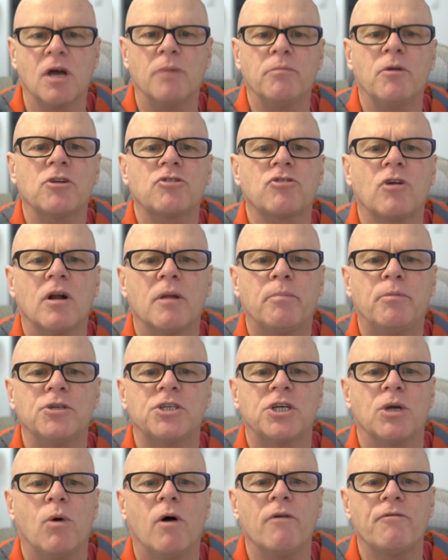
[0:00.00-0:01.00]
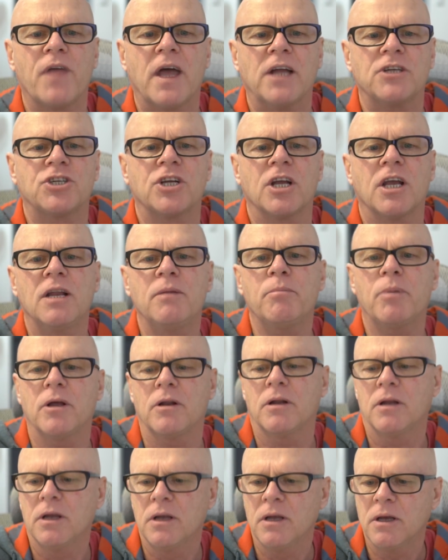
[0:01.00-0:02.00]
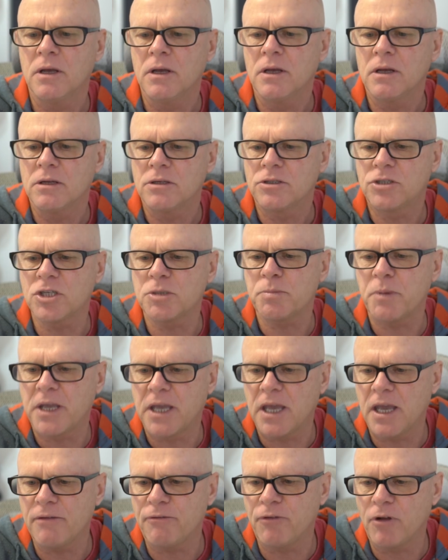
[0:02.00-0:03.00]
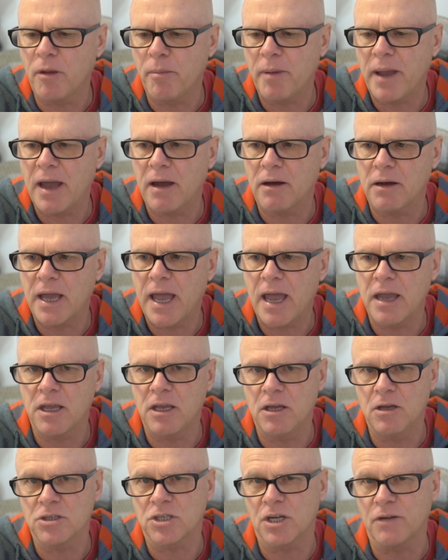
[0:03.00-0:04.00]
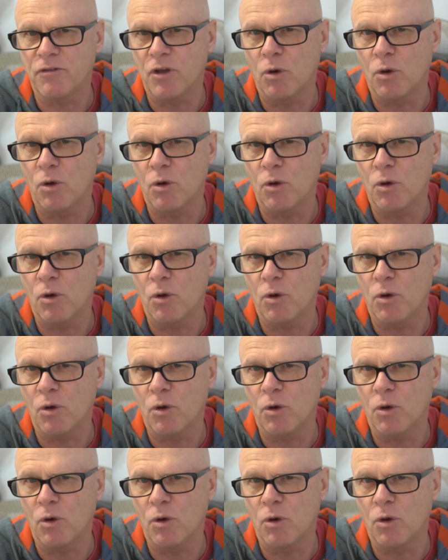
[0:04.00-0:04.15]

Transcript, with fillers: So I'm not trying to put you off that gene, but just be careful about how you use it.